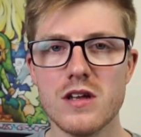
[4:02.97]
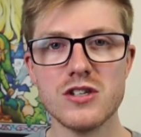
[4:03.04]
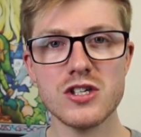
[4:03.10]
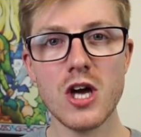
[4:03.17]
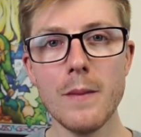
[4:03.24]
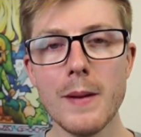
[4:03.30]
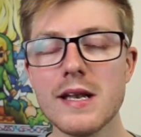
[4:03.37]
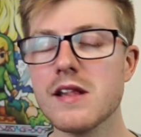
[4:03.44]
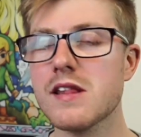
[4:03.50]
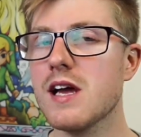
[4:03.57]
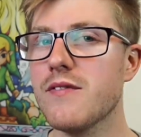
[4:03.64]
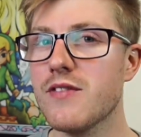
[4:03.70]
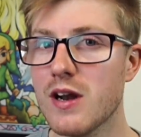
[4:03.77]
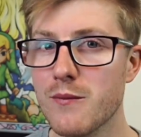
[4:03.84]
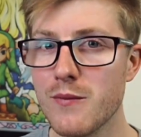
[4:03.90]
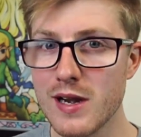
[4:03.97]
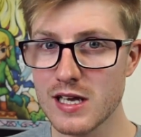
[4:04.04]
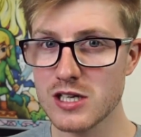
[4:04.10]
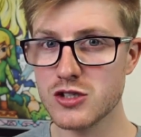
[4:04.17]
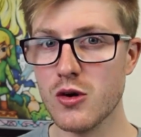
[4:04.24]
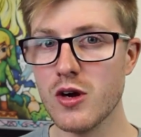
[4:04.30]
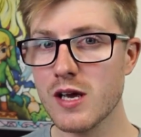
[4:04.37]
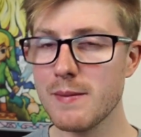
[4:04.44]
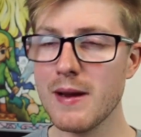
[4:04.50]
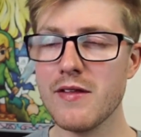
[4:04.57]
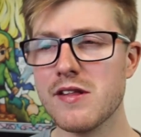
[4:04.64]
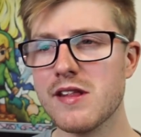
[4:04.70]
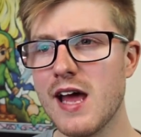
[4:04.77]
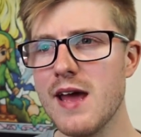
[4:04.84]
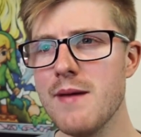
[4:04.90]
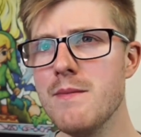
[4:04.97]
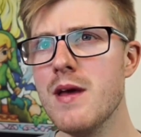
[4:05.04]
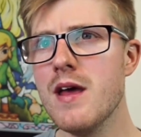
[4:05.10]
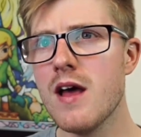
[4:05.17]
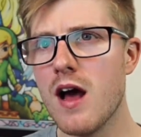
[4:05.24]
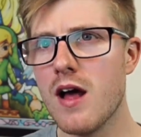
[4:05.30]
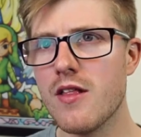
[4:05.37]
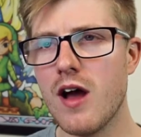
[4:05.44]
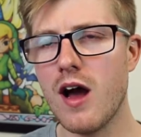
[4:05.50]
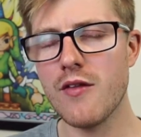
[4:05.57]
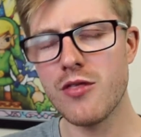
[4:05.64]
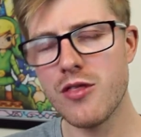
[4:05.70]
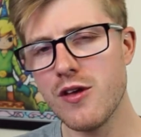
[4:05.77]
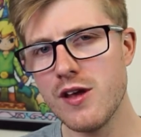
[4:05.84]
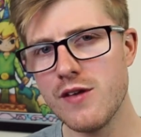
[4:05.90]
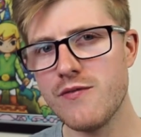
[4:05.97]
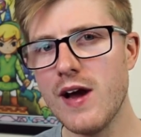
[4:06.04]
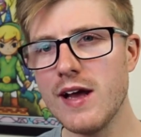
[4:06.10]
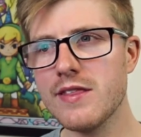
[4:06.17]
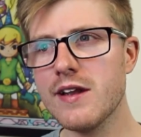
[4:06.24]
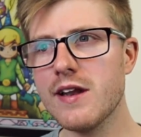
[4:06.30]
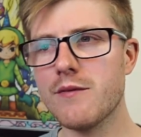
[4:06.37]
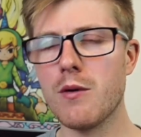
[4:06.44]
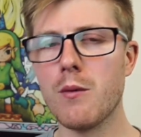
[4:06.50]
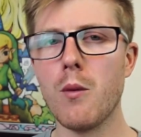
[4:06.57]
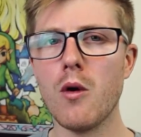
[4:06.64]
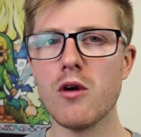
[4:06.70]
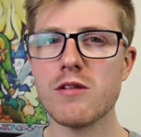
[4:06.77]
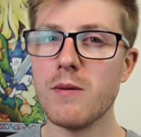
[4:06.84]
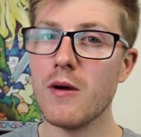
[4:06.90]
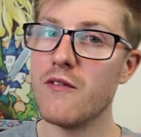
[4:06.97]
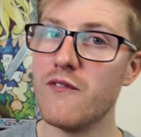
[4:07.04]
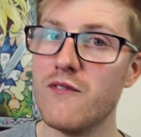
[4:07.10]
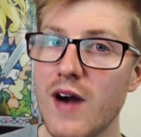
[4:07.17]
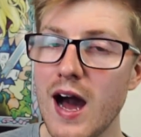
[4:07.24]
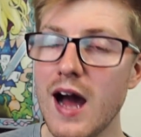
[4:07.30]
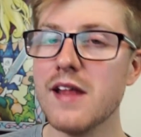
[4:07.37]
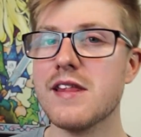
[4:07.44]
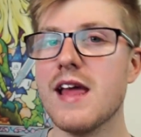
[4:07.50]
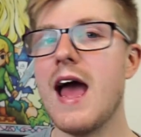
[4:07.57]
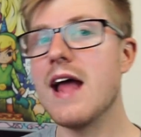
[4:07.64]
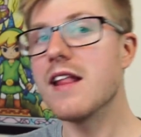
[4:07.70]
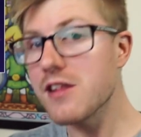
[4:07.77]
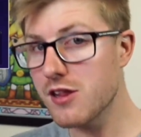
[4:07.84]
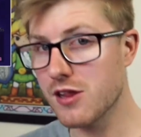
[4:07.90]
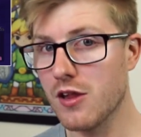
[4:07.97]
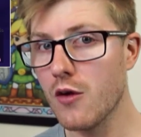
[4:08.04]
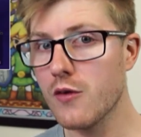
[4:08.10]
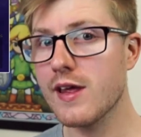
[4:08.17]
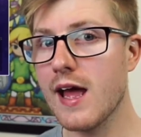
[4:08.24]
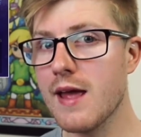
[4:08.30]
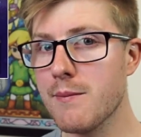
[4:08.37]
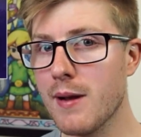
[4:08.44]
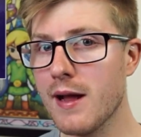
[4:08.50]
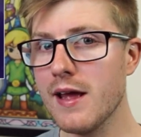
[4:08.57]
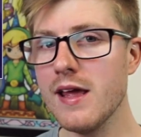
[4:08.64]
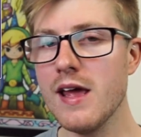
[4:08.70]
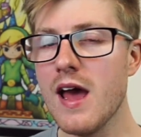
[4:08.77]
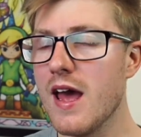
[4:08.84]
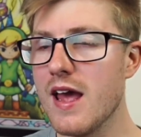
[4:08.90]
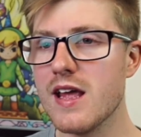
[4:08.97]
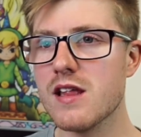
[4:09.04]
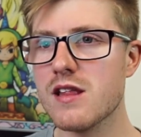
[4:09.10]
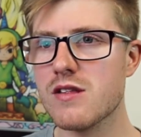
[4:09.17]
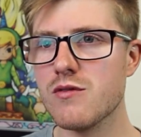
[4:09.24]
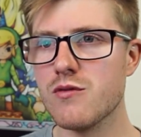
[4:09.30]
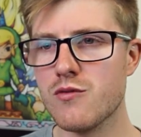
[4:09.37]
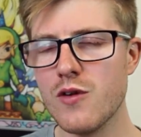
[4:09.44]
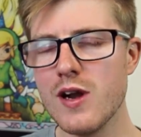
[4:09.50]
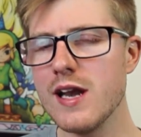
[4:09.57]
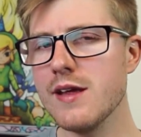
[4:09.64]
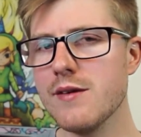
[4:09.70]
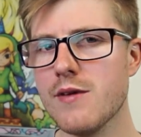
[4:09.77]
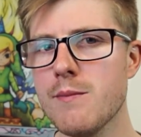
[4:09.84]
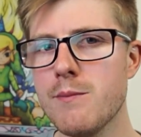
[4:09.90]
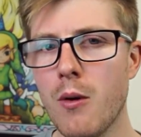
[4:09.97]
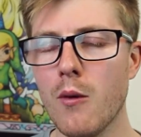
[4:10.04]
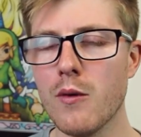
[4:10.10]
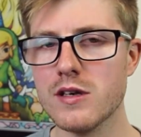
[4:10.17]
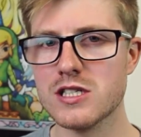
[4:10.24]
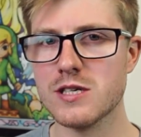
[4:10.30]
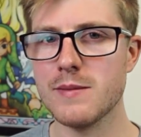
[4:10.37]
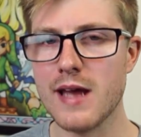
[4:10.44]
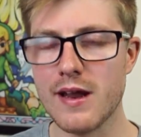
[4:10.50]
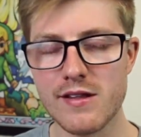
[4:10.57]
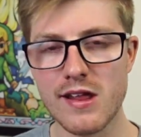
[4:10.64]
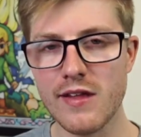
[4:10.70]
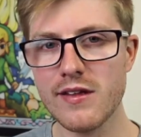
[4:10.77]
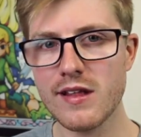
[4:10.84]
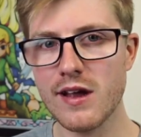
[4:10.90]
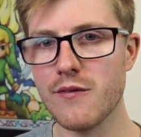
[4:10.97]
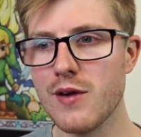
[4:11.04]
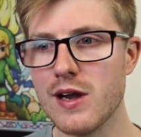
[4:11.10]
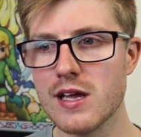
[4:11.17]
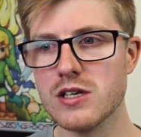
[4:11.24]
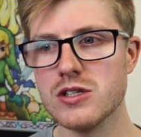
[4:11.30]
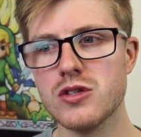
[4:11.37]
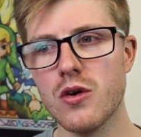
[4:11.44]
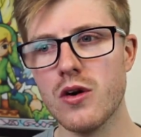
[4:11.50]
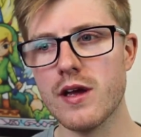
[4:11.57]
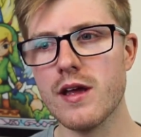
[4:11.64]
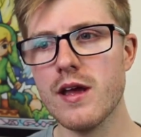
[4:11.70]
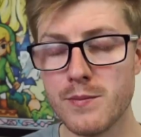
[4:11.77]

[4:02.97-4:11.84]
To go back to stuff that I'm really enjoying about this game, the fact that it rewards both fast and slow gameplay is really important to me, and it's something that I really enjoy.